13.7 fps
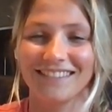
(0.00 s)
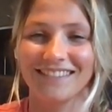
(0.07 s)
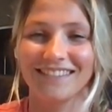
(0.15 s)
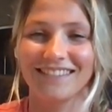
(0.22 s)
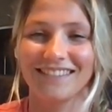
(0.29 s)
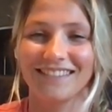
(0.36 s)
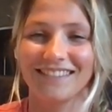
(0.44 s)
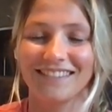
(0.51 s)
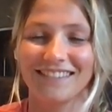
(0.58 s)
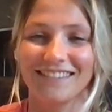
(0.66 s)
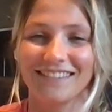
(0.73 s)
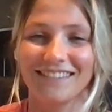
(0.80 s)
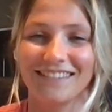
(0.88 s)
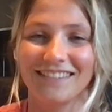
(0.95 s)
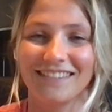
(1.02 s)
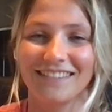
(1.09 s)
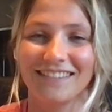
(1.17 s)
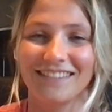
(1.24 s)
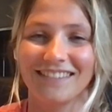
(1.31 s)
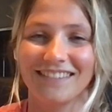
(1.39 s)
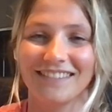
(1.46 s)

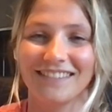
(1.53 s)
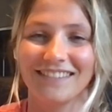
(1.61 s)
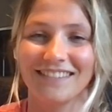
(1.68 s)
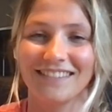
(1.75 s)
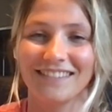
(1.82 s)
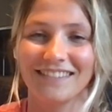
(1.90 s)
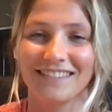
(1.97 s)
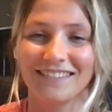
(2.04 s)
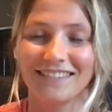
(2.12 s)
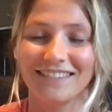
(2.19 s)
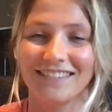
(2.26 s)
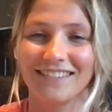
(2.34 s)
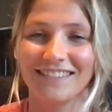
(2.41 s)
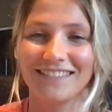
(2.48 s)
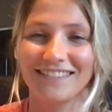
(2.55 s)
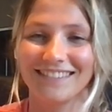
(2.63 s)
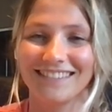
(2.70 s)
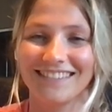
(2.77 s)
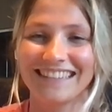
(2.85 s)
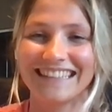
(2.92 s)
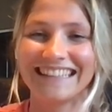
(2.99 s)

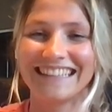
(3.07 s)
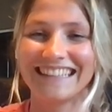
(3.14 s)
No words are spoken by the person on screen.